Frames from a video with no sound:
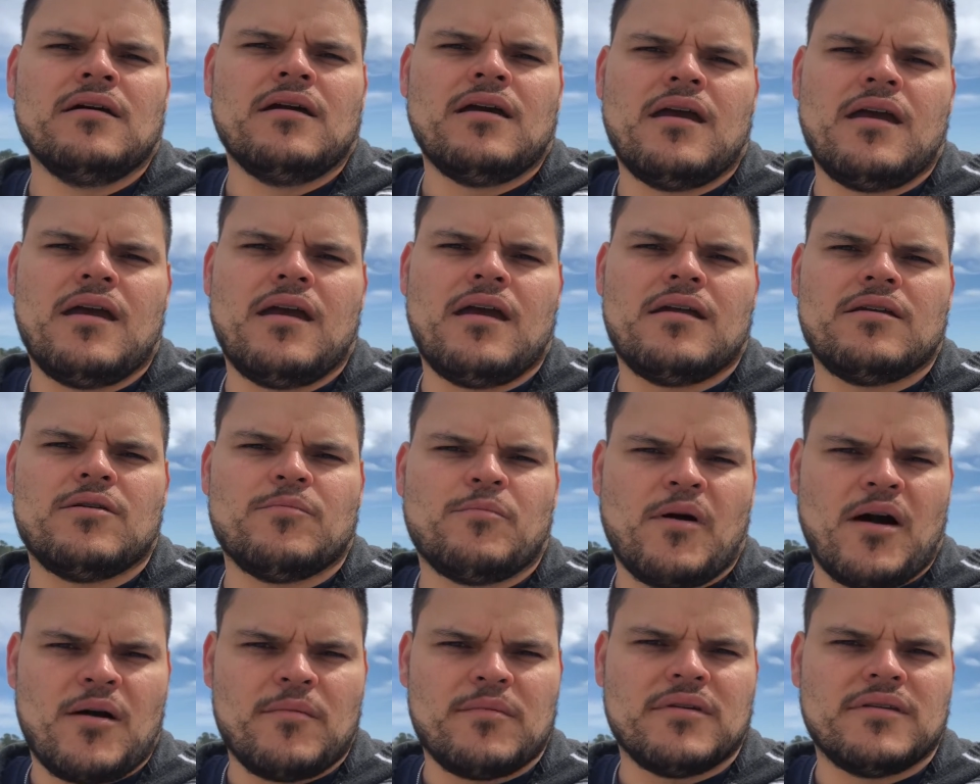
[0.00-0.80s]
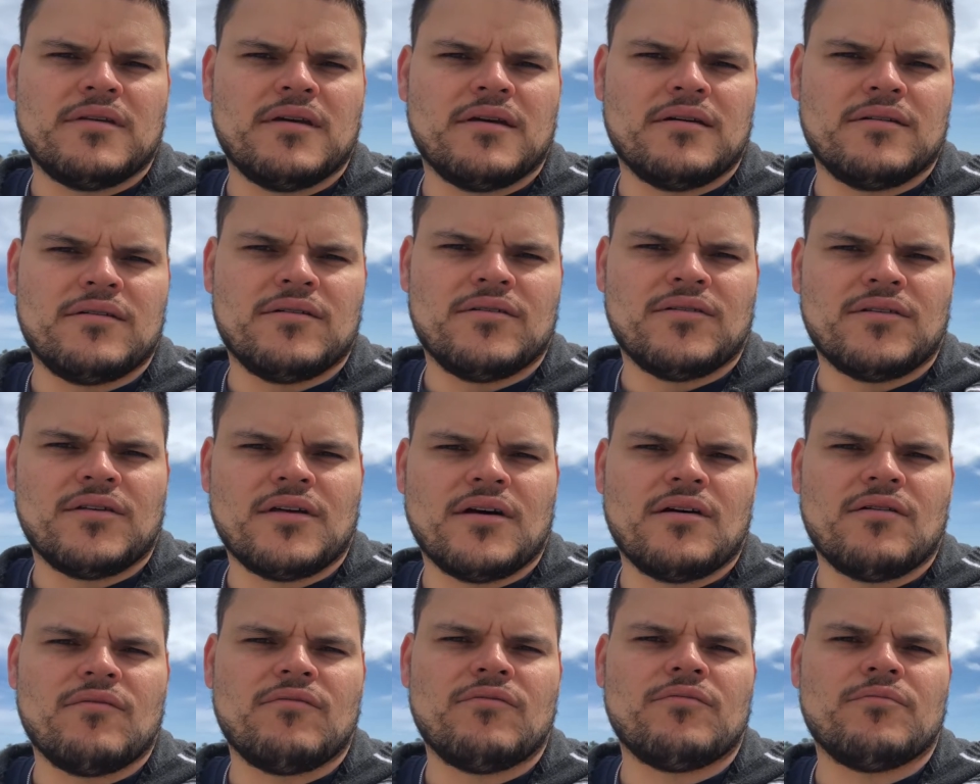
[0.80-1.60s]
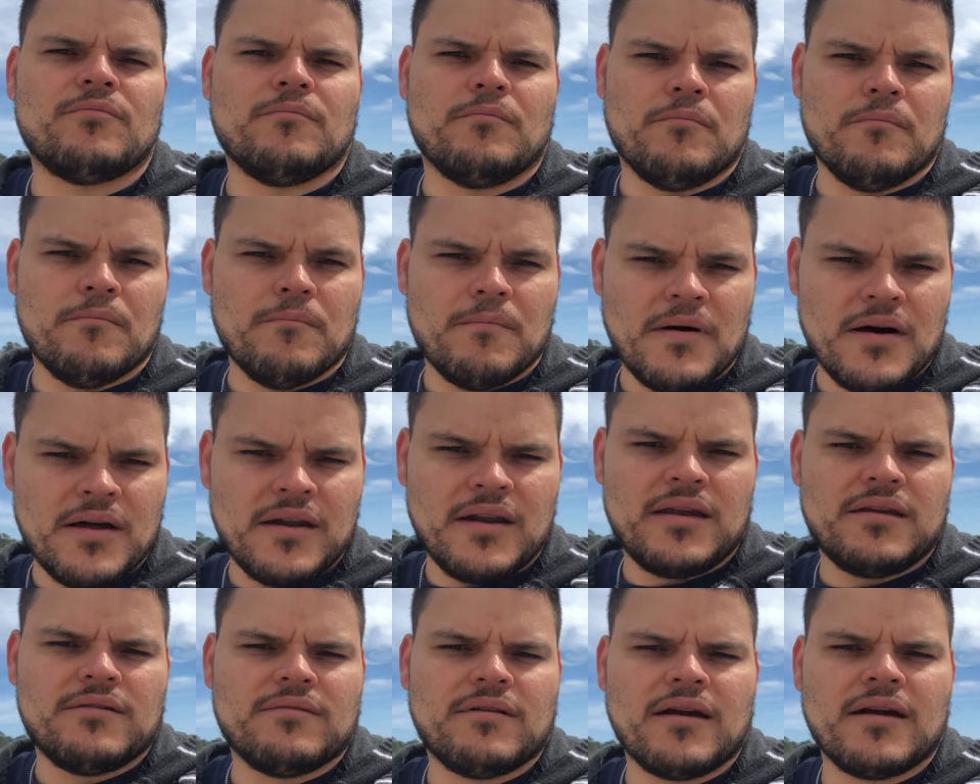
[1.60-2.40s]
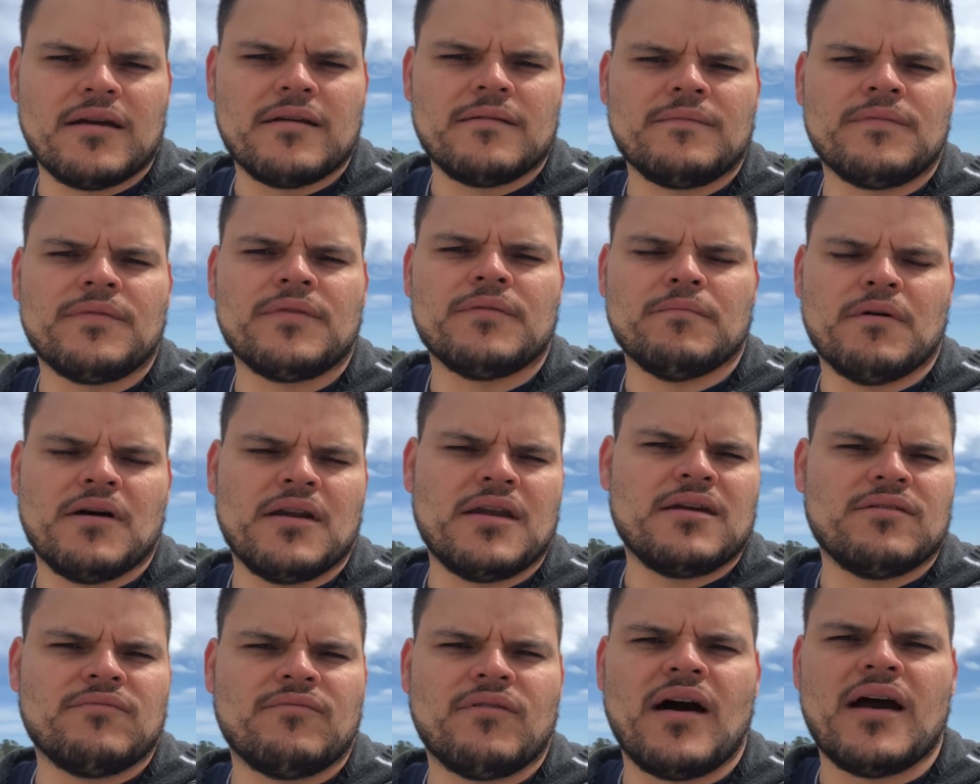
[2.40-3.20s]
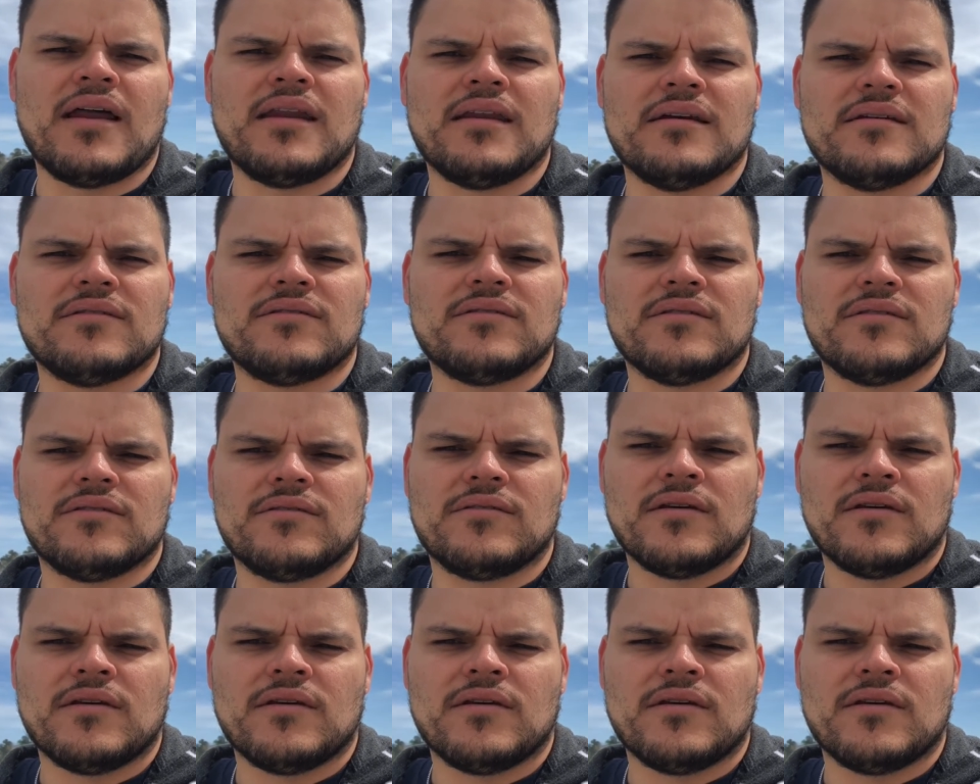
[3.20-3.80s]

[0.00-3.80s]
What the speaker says: And you're probably telling yourself money, right? Money and finances.